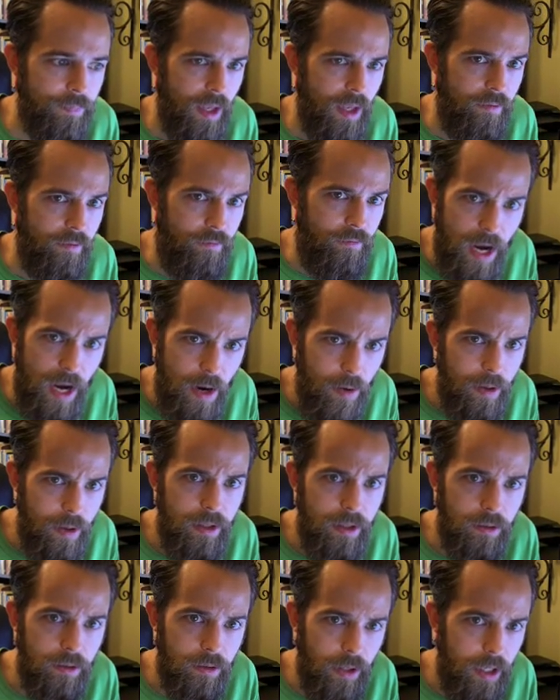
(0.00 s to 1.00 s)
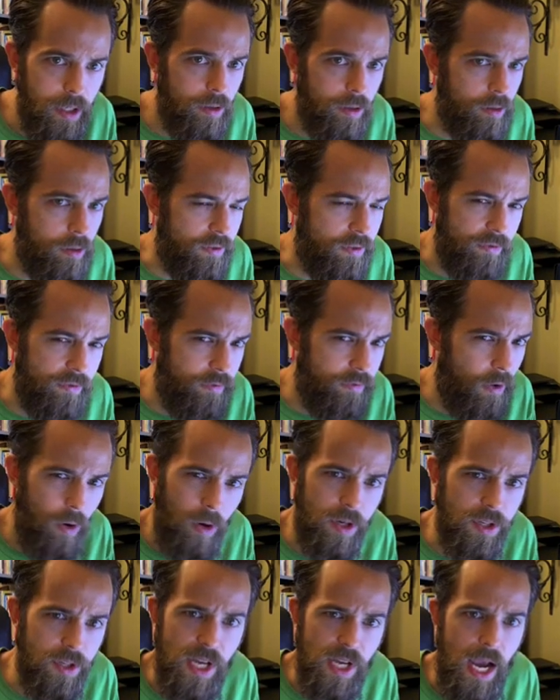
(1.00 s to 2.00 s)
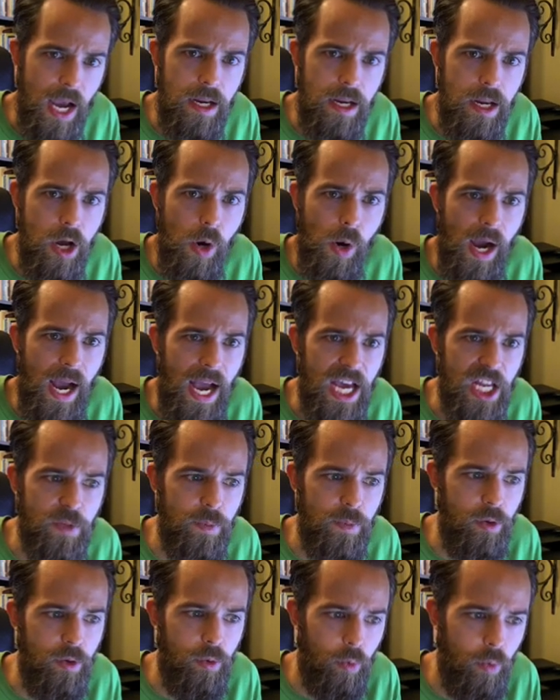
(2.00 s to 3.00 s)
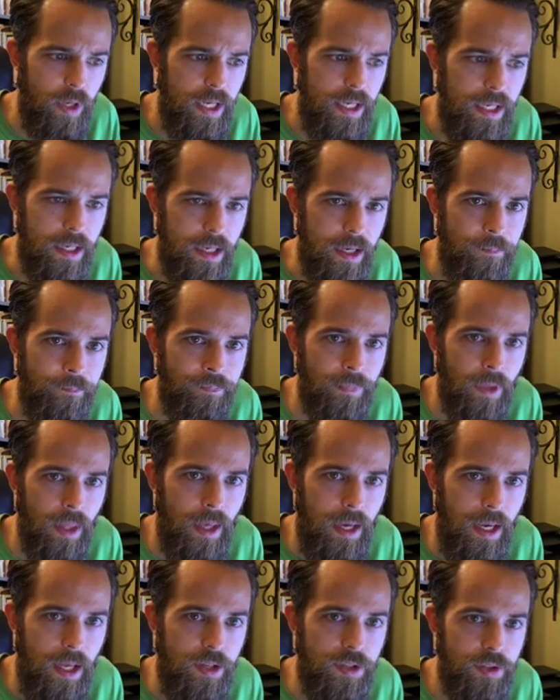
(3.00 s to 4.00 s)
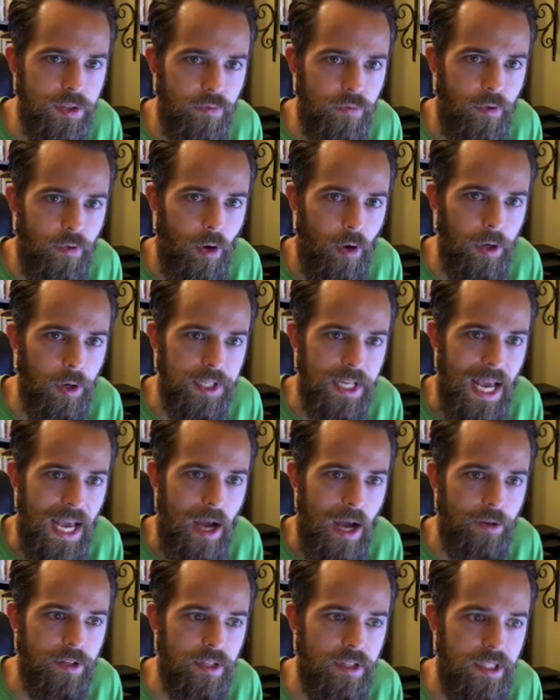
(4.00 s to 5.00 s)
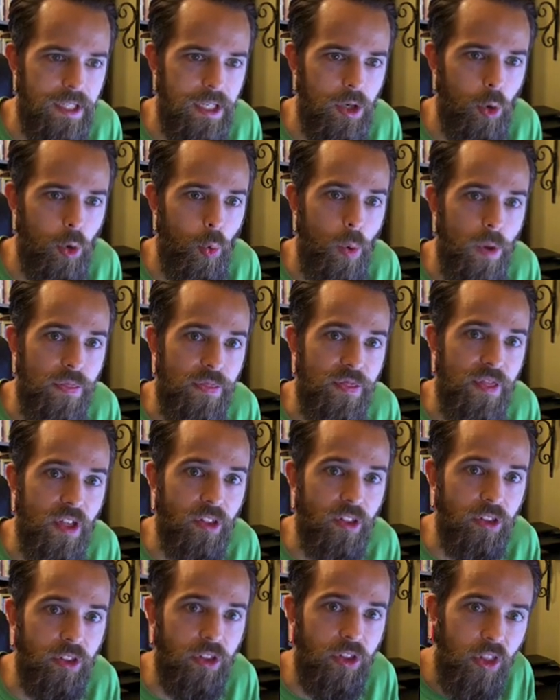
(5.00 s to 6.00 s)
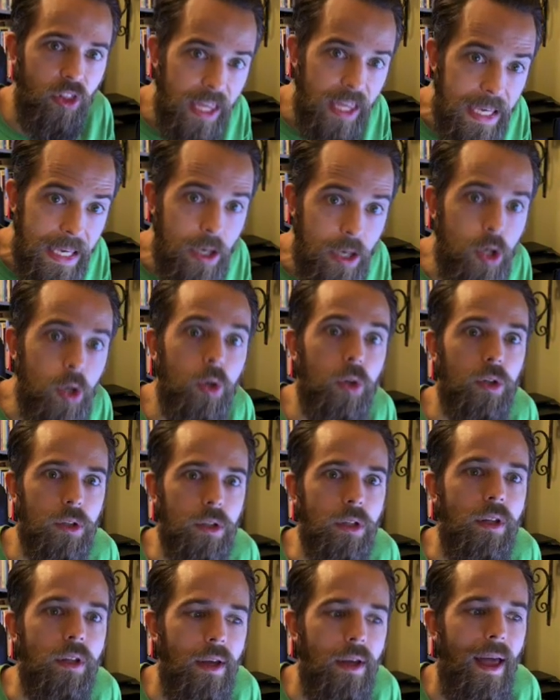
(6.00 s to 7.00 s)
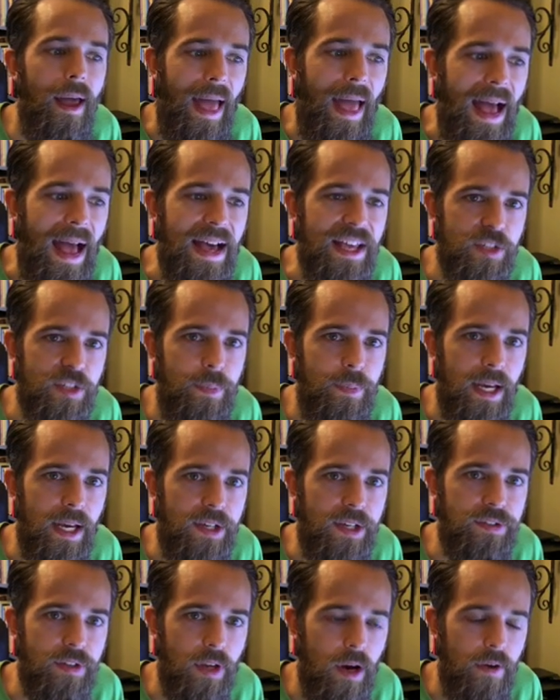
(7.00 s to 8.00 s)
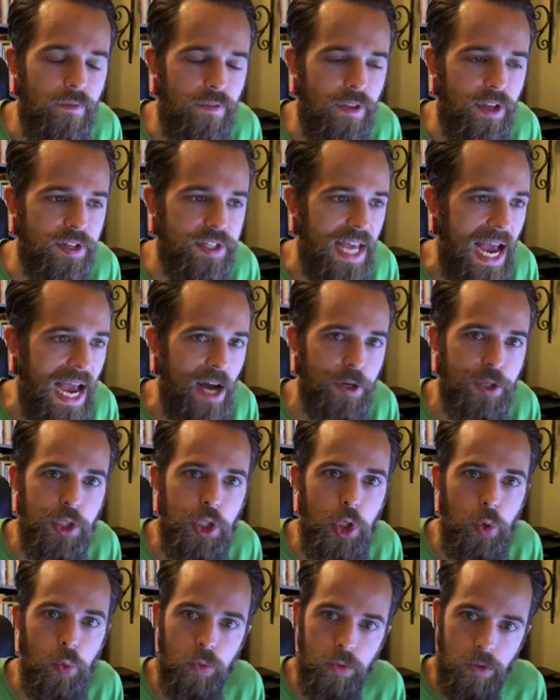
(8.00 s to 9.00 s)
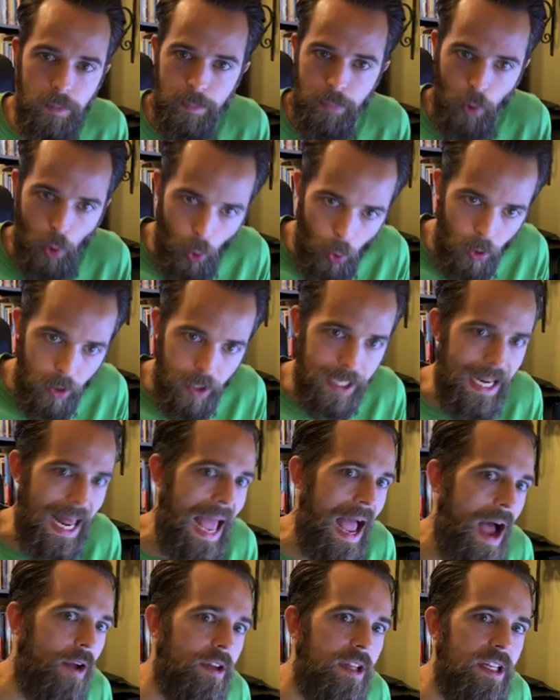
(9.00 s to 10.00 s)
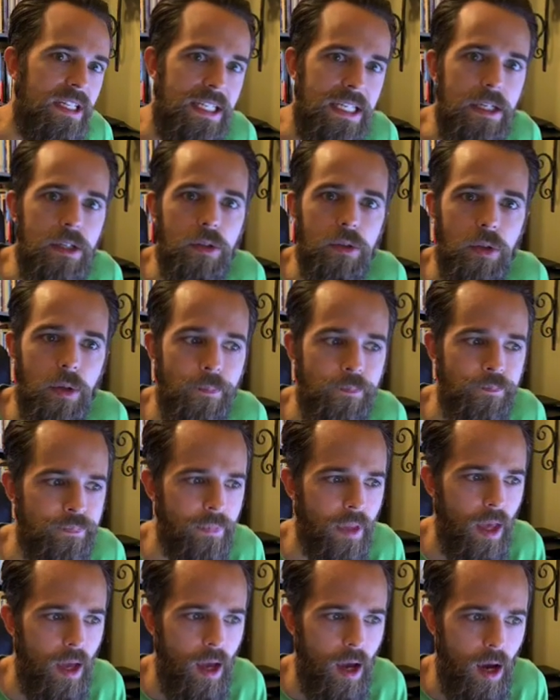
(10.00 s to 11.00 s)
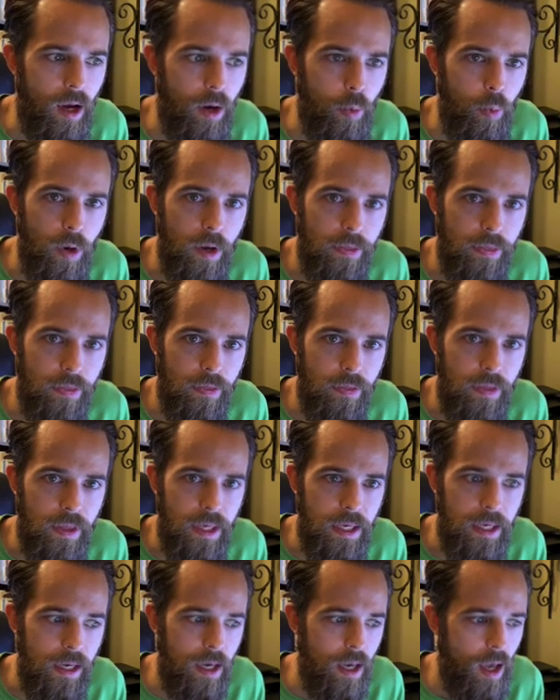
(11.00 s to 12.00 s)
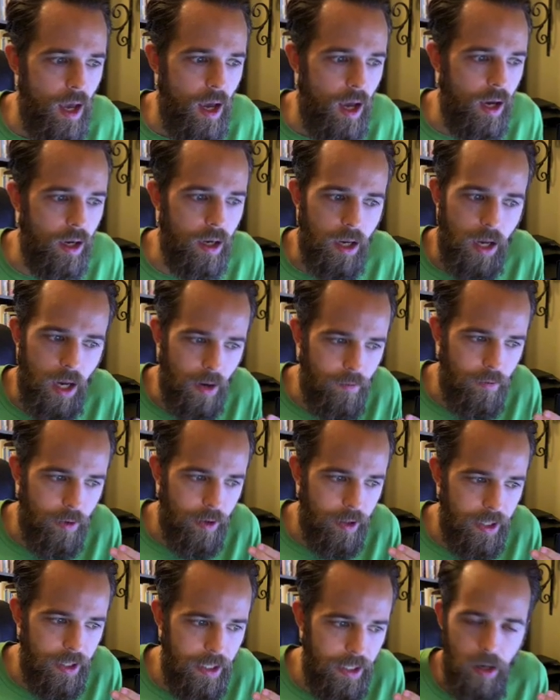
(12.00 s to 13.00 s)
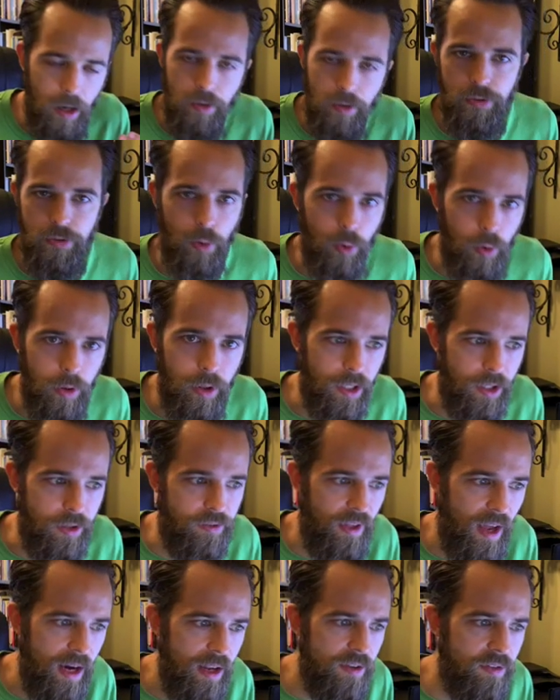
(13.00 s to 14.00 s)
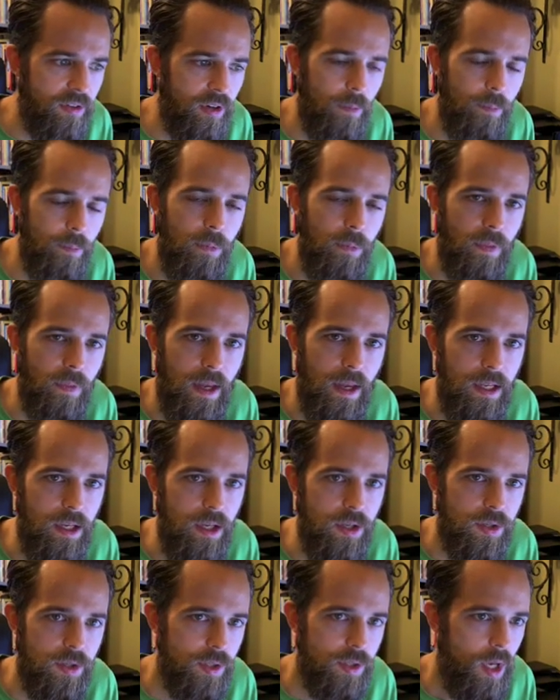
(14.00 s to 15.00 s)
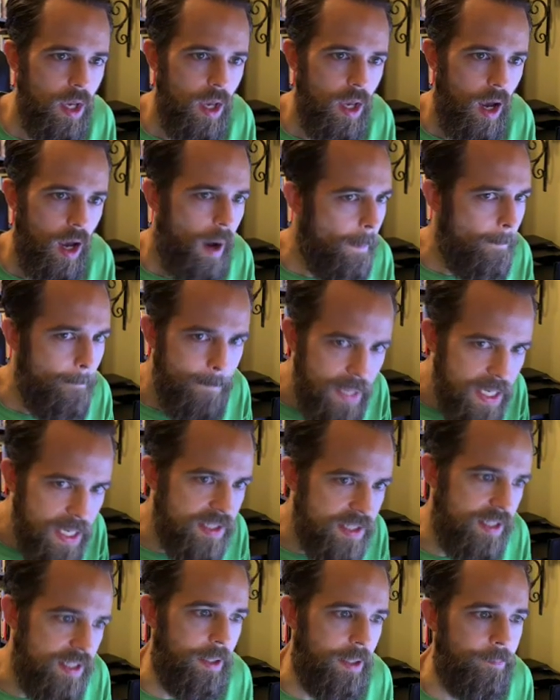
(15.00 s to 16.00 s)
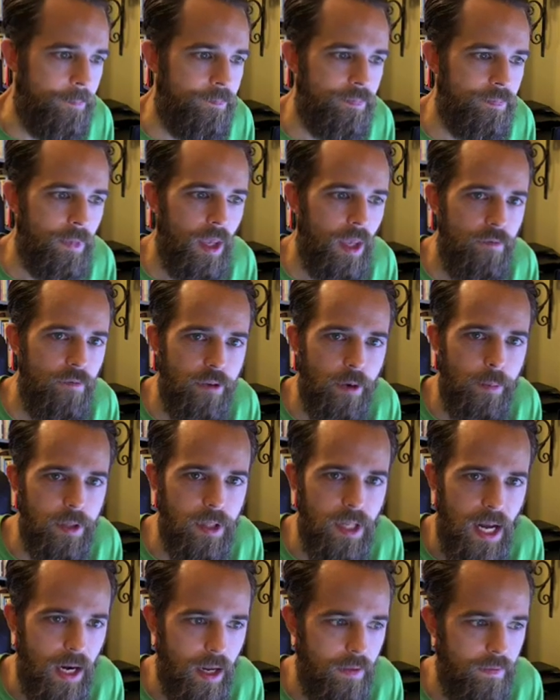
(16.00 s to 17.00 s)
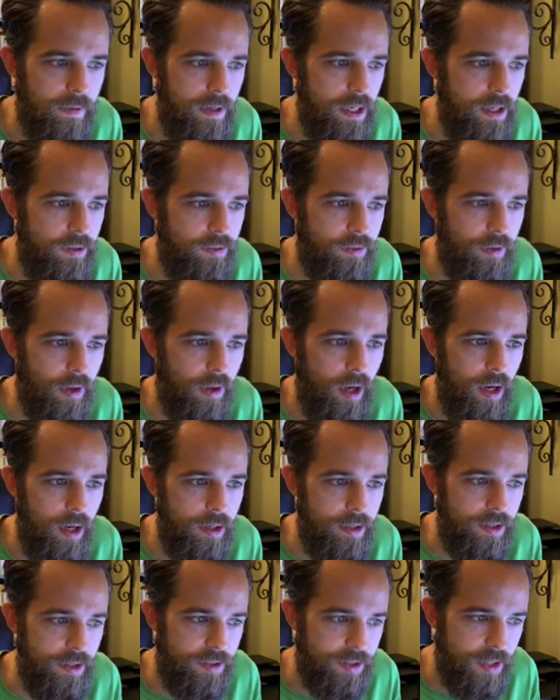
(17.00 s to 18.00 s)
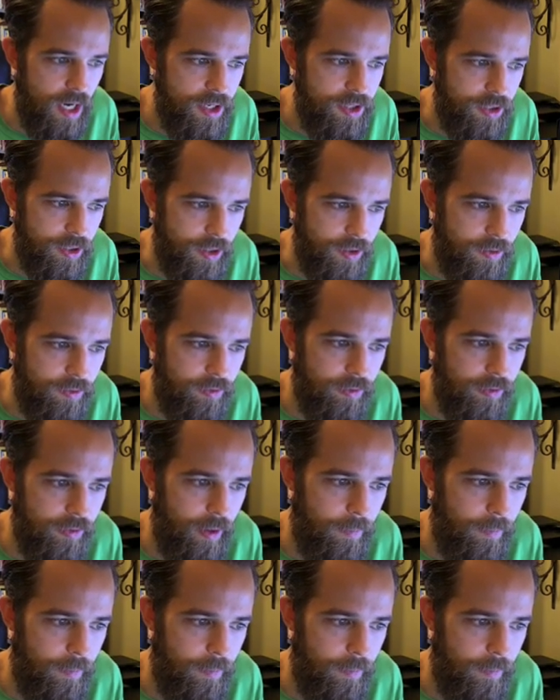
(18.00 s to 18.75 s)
Very little, as far as I know, has been written insofar as how to deal with the legal aspects of this, how to report it, how to deal uh, with the uh, governing authorities. That is something that is uh, missing from a lot of these uh, discussions.